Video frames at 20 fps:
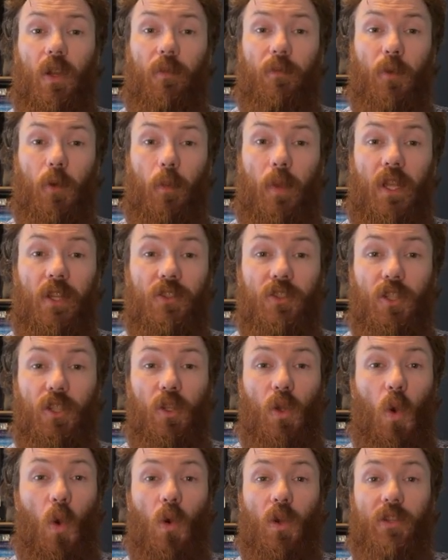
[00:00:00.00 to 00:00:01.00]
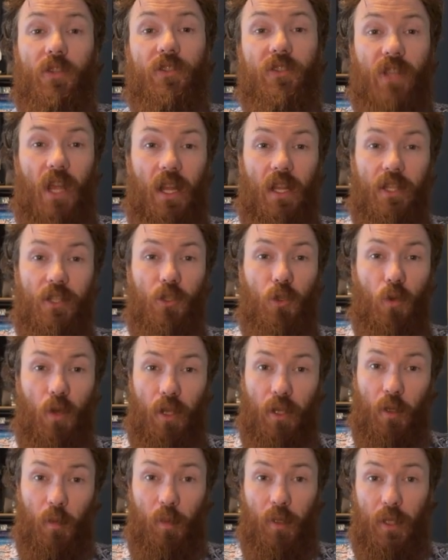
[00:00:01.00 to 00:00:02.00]
information or sell it to
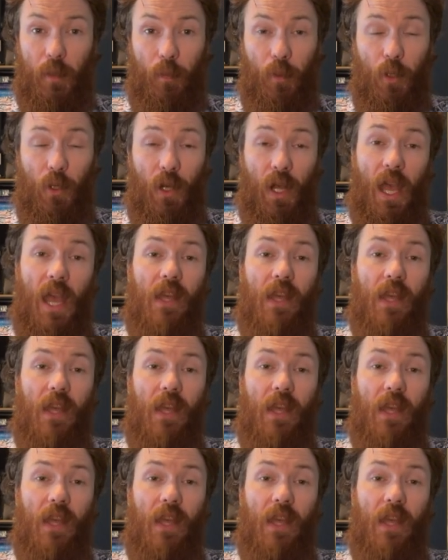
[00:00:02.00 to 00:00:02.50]
other people,